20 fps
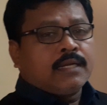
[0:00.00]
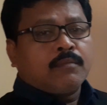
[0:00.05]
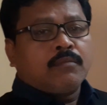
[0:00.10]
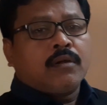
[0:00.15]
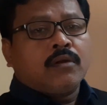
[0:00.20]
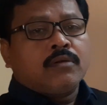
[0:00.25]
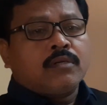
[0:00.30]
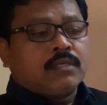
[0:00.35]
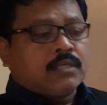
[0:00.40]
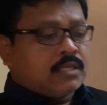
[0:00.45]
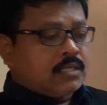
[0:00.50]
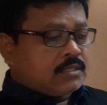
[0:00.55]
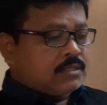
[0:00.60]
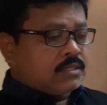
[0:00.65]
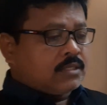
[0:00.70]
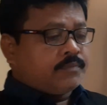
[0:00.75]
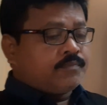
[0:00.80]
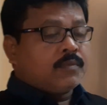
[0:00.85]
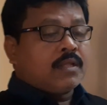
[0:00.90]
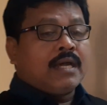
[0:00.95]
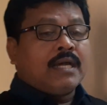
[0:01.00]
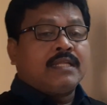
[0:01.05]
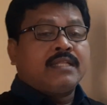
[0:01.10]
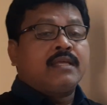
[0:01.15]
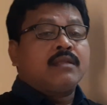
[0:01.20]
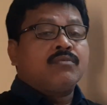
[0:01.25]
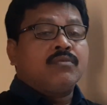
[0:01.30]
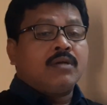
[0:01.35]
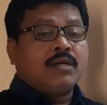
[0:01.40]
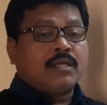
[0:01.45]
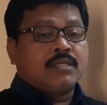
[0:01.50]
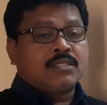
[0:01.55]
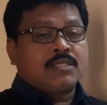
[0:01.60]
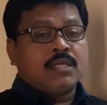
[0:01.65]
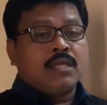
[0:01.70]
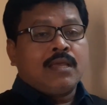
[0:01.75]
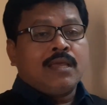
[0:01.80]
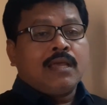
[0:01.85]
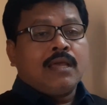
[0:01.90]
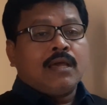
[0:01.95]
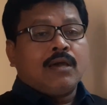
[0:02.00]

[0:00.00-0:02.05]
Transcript: about his other works.